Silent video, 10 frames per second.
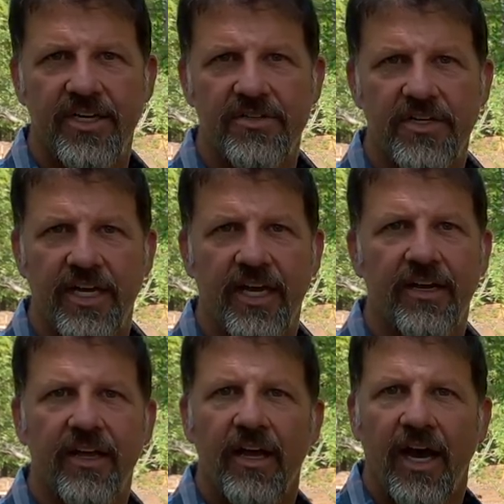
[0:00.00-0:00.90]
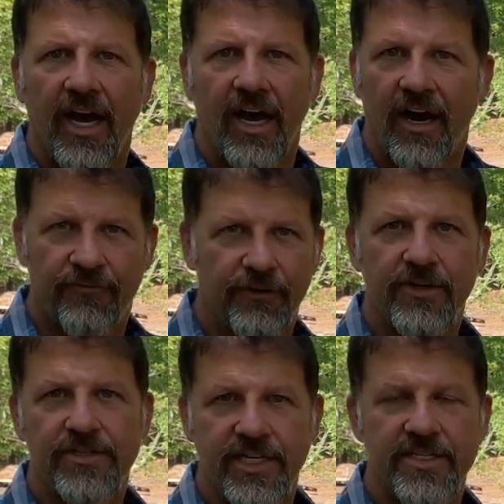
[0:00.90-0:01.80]
using it. Our
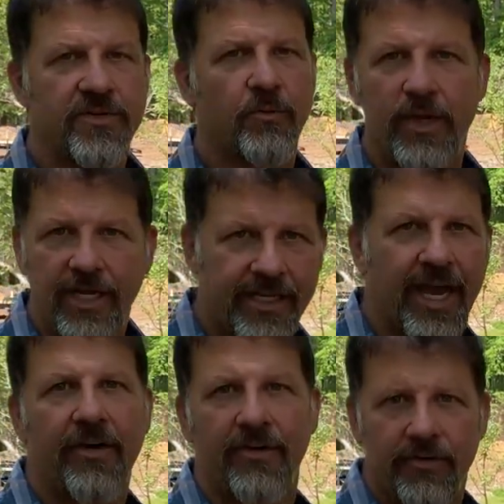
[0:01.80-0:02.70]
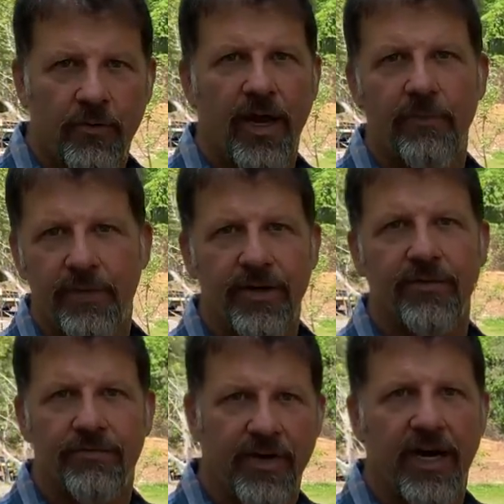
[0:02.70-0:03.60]
first season we encountered quite a bit
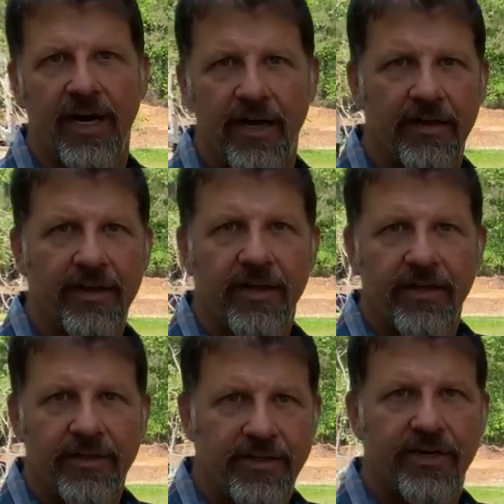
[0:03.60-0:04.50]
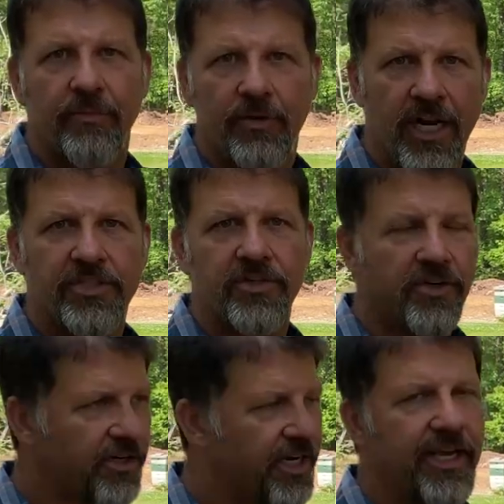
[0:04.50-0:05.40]
of deer
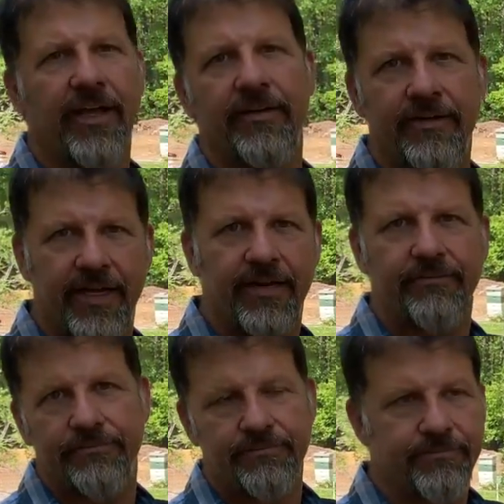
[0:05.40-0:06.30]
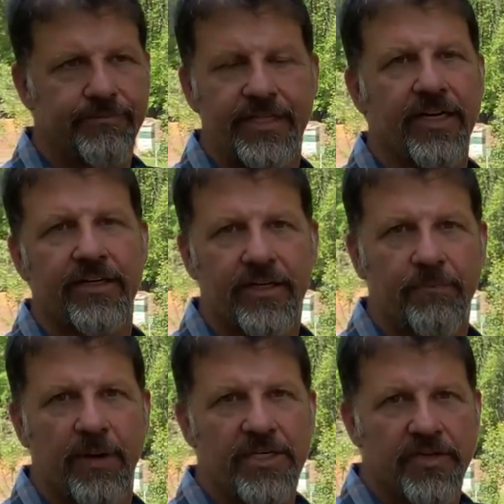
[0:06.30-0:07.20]
pressure and did a
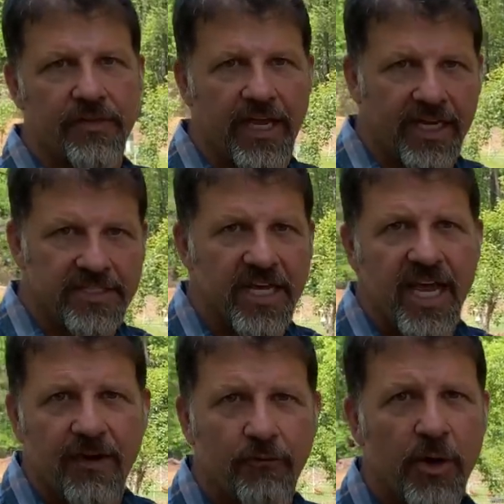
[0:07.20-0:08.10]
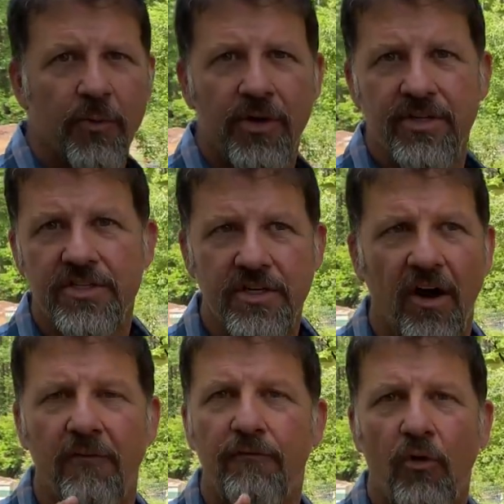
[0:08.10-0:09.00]
bunch of things. If we were to
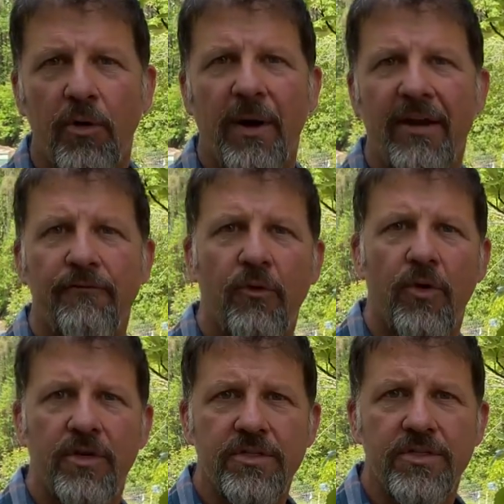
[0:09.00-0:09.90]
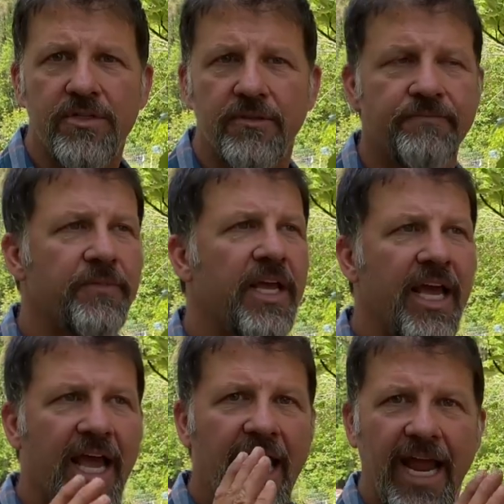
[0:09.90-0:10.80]
install 4x4s
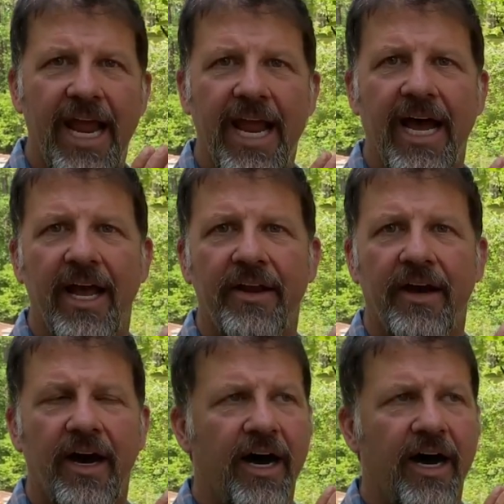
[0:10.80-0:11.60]
and